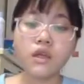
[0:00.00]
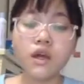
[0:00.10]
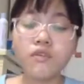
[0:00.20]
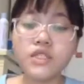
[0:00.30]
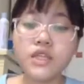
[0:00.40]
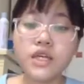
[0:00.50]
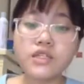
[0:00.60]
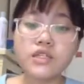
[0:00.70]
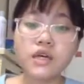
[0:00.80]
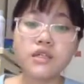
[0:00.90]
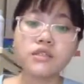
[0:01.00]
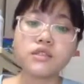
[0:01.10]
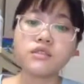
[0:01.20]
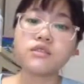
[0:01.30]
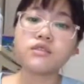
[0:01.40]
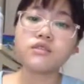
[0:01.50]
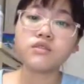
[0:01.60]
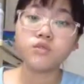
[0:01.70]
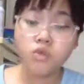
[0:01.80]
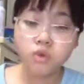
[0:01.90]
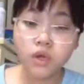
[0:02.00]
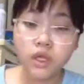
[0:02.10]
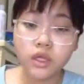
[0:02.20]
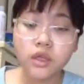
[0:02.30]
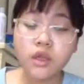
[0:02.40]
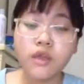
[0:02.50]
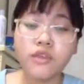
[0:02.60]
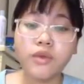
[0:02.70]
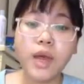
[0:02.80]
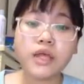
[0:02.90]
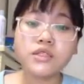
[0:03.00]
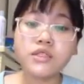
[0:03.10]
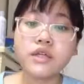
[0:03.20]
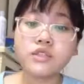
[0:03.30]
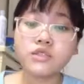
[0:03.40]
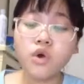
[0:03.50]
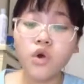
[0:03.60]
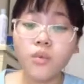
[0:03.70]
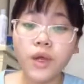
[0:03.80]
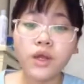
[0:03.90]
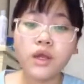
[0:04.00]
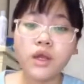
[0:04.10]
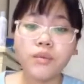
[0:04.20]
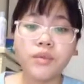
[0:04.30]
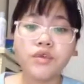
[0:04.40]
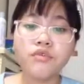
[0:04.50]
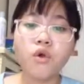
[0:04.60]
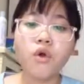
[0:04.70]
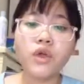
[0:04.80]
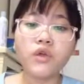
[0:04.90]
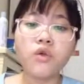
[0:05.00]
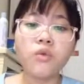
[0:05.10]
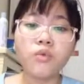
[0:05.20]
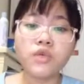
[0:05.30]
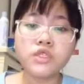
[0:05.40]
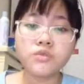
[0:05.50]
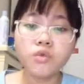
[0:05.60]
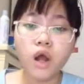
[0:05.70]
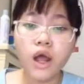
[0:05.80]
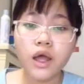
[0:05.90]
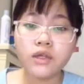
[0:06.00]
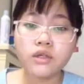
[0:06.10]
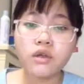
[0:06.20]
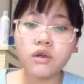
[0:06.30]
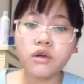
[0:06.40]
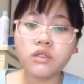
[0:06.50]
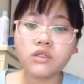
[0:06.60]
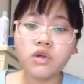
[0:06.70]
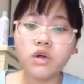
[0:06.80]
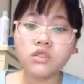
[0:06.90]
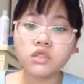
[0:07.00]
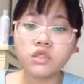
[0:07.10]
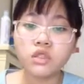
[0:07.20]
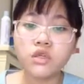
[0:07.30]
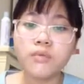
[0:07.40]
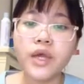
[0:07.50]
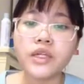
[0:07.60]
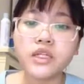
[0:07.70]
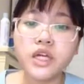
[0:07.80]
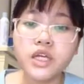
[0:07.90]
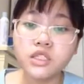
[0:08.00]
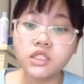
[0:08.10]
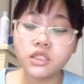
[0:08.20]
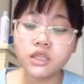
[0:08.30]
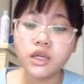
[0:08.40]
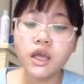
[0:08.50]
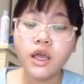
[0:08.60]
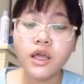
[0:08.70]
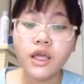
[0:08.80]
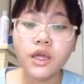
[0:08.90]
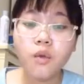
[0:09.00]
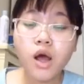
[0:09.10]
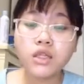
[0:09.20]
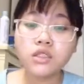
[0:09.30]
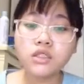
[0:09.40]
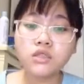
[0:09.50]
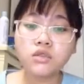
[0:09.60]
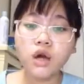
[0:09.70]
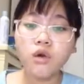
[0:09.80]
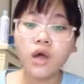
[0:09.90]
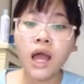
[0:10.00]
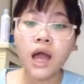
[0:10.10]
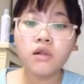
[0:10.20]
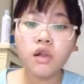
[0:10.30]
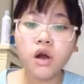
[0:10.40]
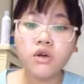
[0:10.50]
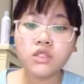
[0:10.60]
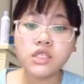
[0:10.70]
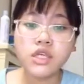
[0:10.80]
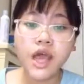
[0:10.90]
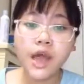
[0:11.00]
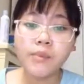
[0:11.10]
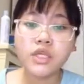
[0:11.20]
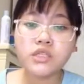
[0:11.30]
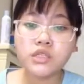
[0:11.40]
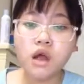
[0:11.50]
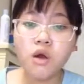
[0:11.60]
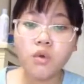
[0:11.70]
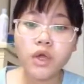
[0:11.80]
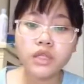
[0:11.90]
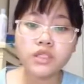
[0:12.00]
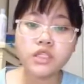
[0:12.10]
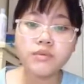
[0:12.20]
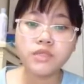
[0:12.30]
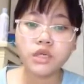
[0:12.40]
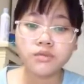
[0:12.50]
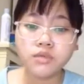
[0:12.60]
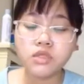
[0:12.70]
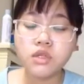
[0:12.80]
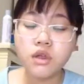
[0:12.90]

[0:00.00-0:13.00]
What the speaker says: Conversation 3. The man said to the woman before he could prescribe her daughter medication, he wanted to know how long she had been showing symptoms.